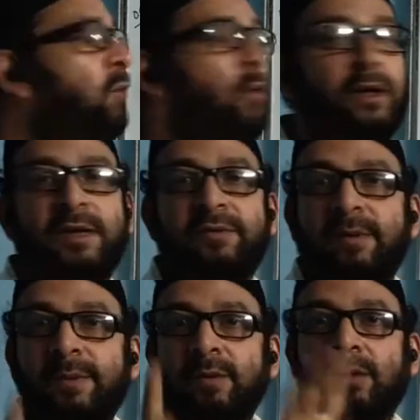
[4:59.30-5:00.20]
of voltage
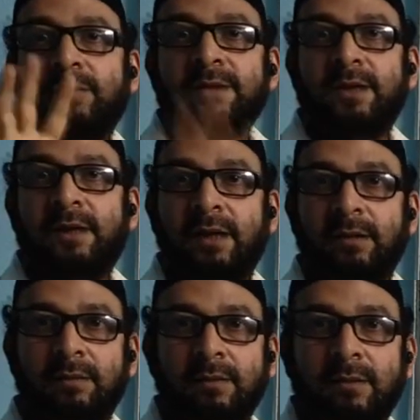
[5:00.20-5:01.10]
will be always
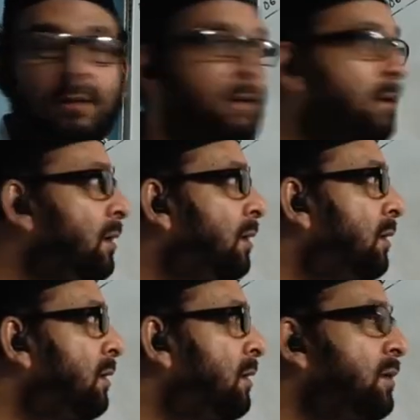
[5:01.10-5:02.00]
rated.
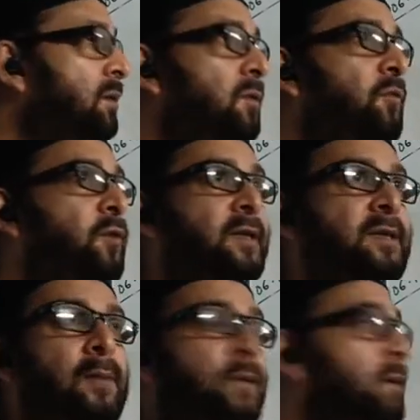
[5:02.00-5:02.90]
So for
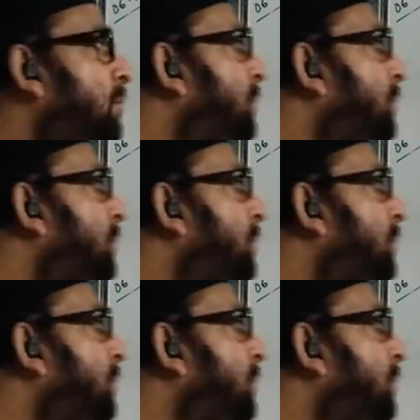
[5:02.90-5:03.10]
example,